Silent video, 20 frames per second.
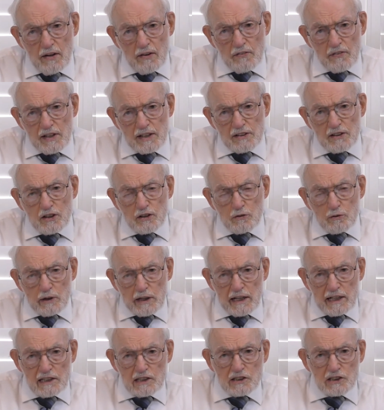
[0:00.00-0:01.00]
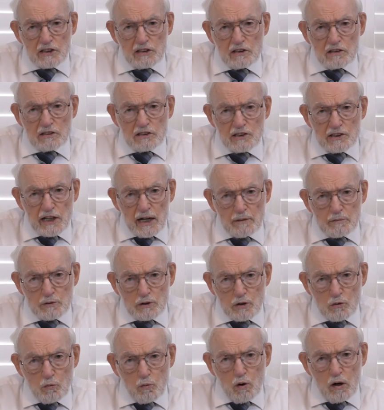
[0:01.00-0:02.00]
that the creation in
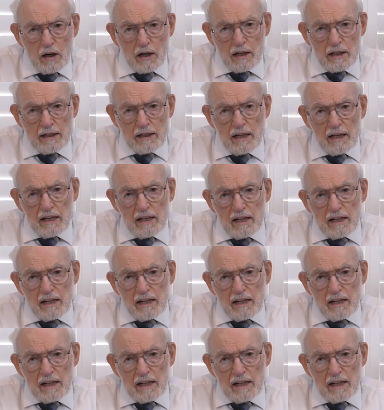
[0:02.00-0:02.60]
chapter 1